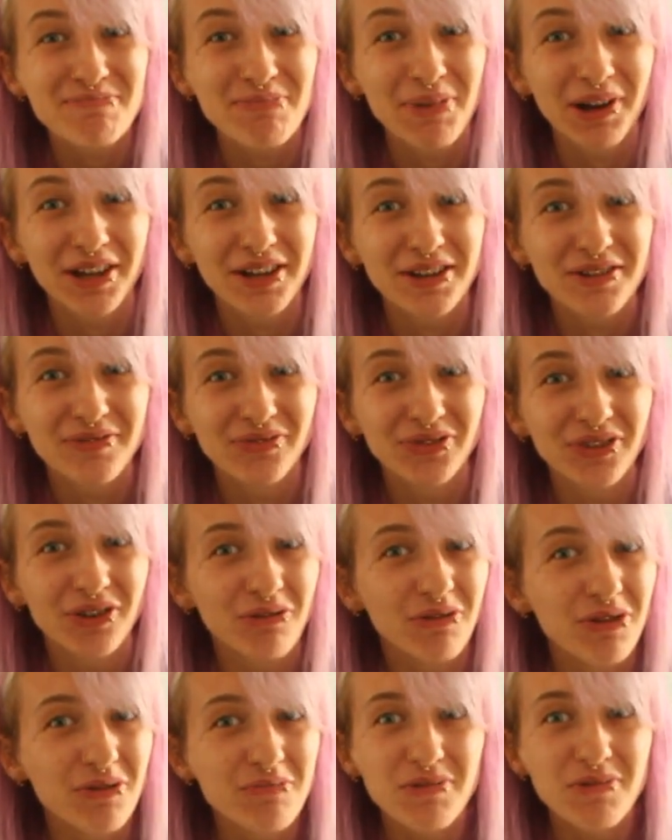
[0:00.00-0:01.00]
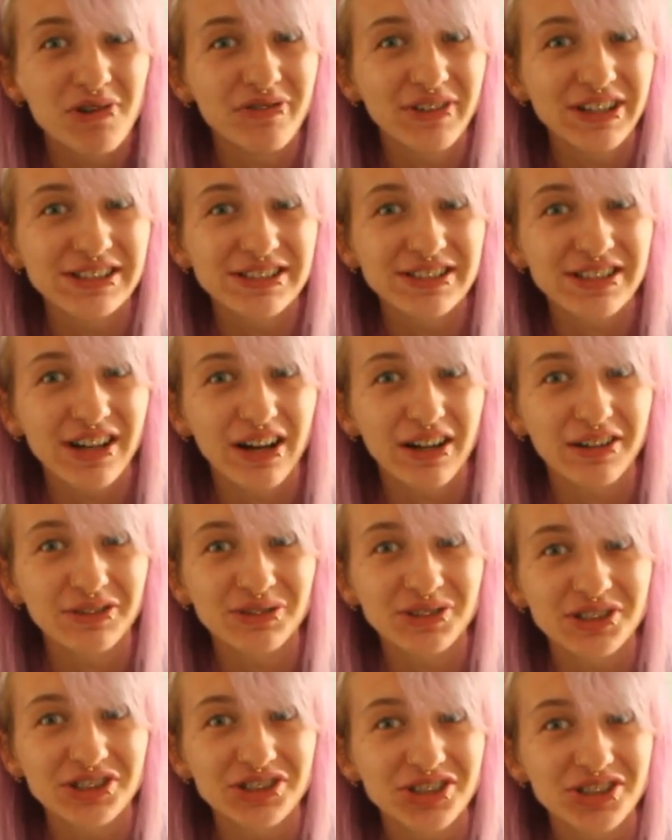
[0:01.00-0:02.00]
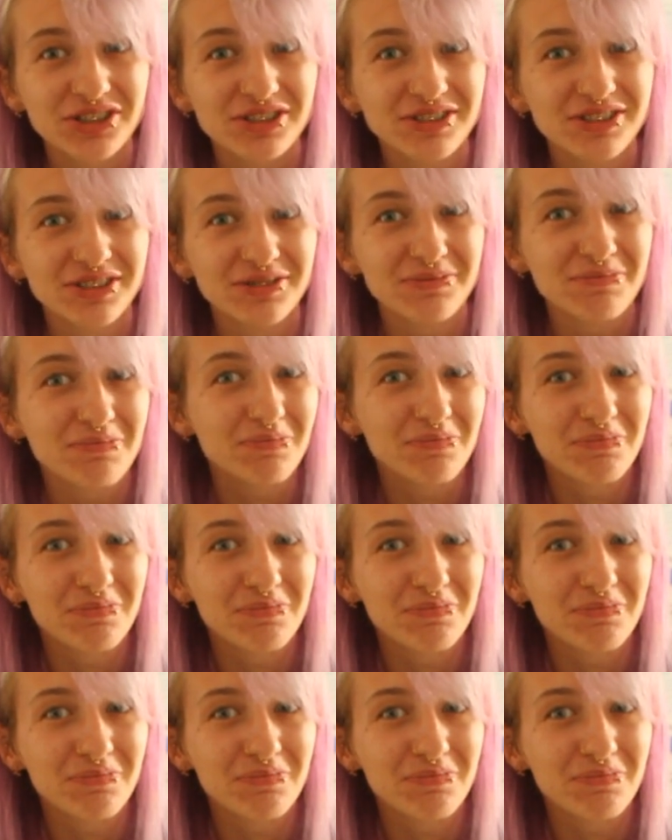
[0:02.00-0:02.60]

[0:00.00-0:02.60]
But all the moving stuff has just